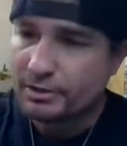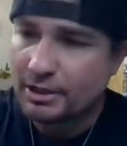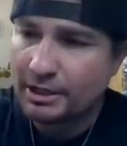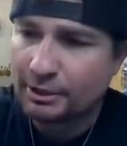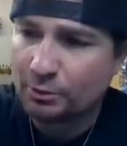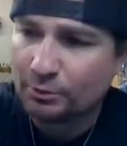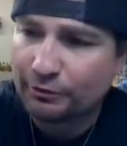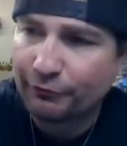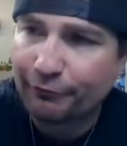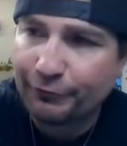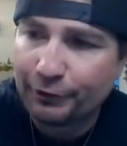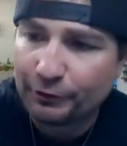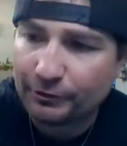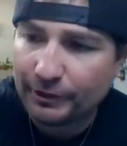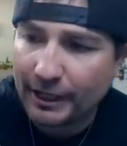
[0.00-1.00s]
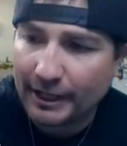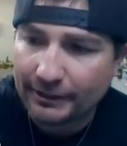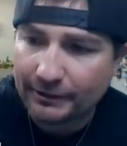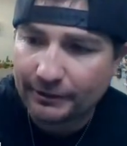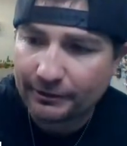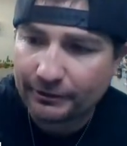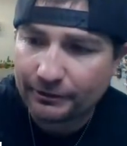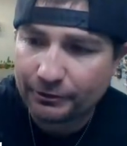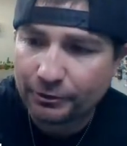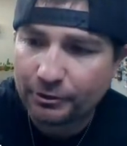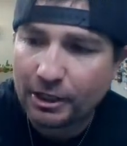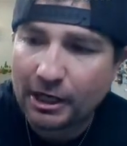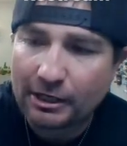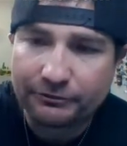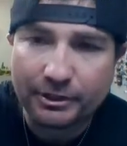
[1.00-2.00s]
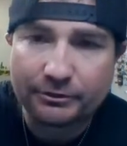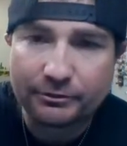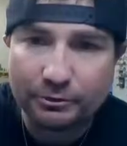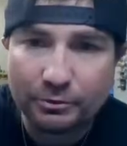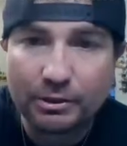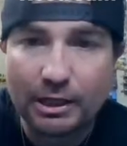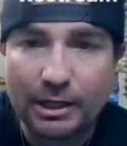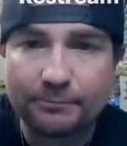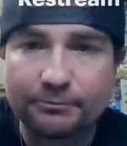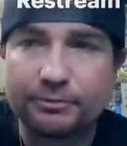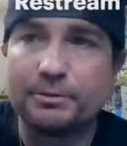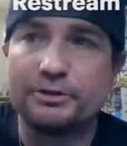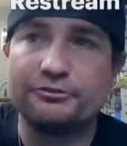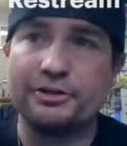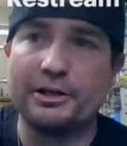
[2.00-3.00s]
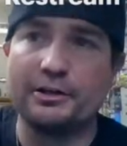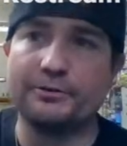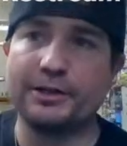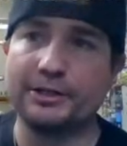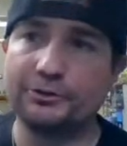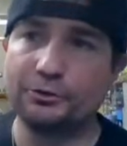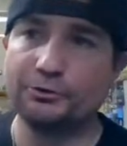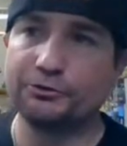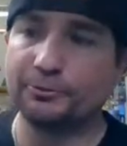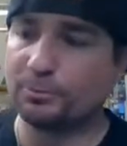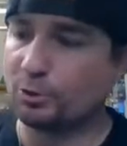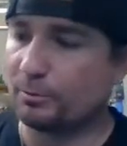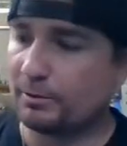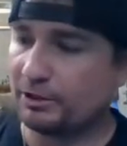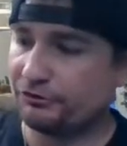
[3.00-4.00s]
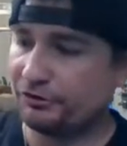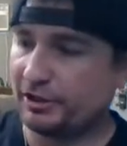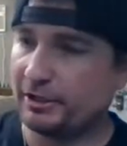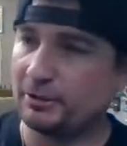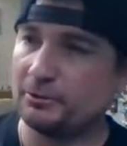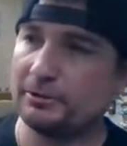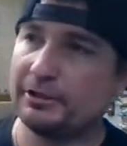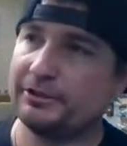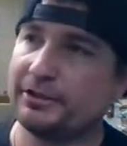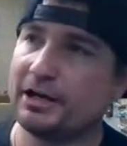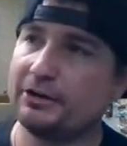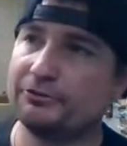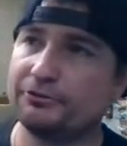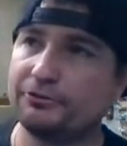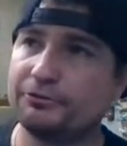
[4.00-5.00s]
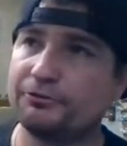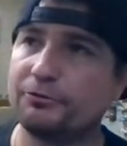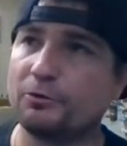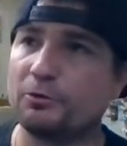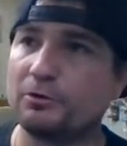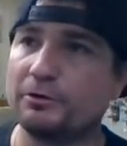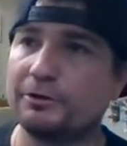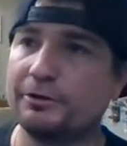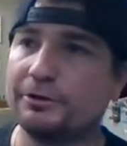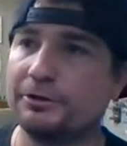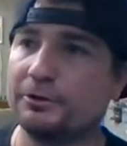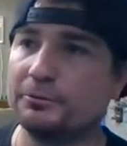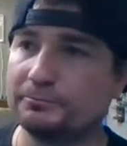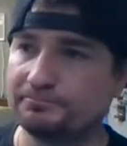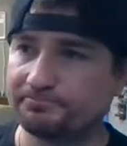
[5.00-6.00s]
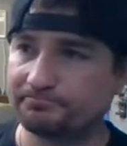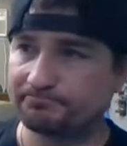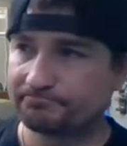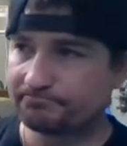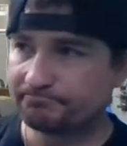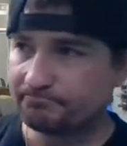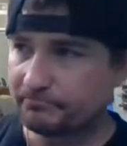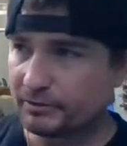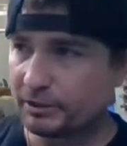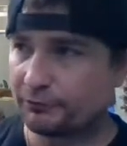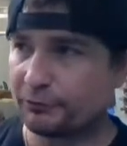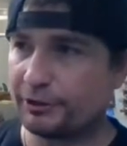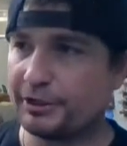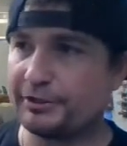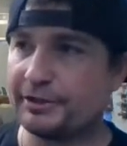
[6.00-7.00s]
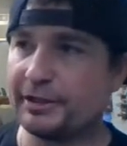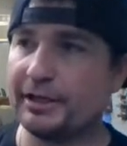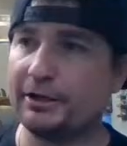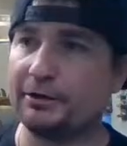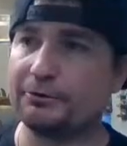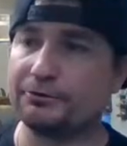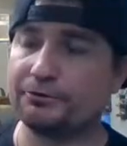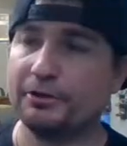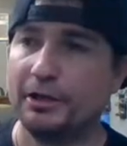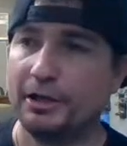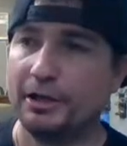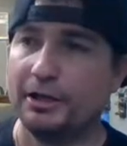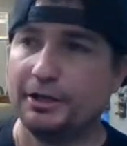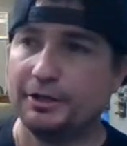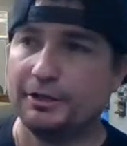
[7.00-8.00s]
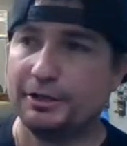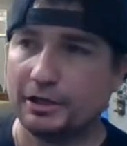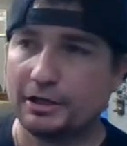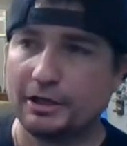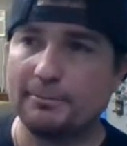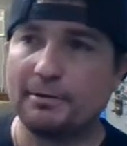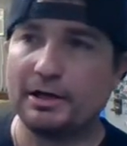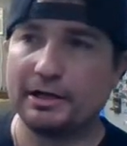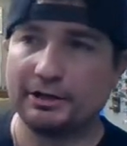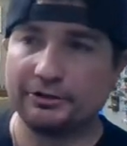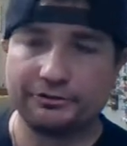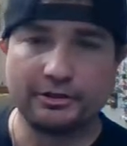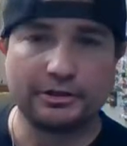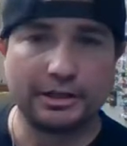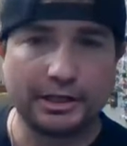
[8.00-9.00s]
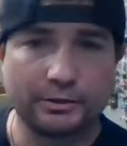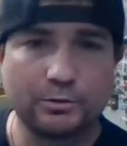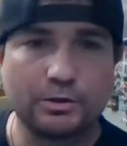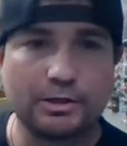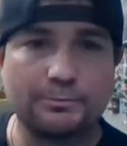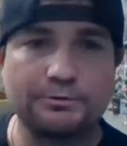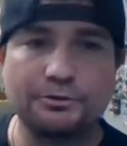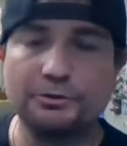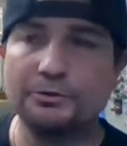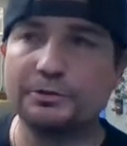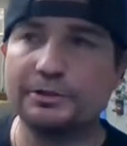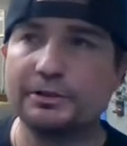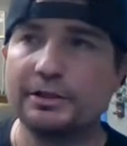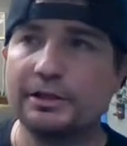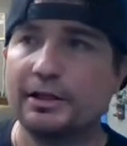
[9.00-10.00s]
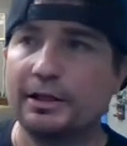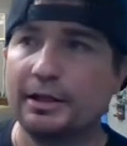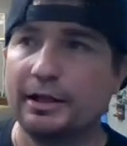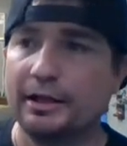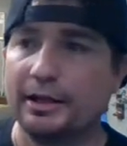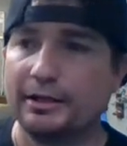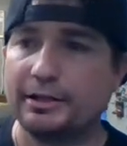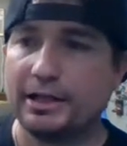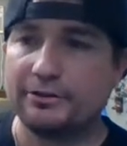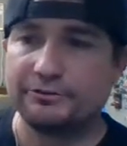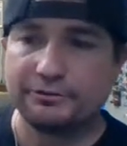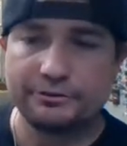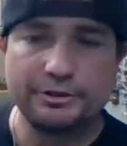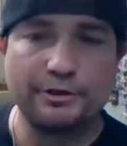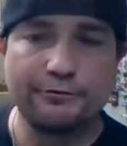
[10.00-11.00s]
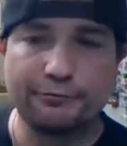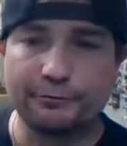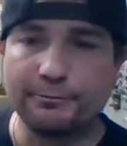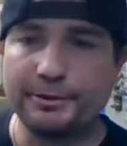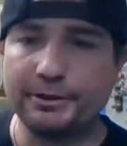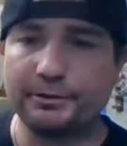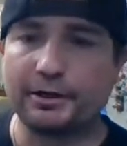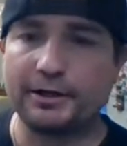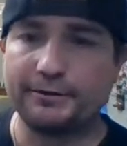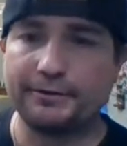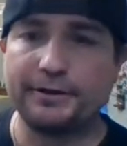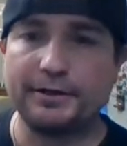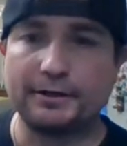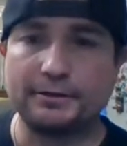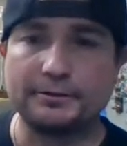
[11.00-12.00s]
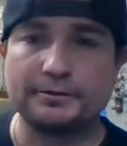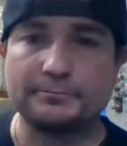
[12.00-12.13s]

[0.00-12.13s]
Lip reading: I don't want to feel that you guys that do come to my channel, that do support my channel, and not just for for anything else. Y'all come by because y'all like what I'm doing, and that's enough for me right there.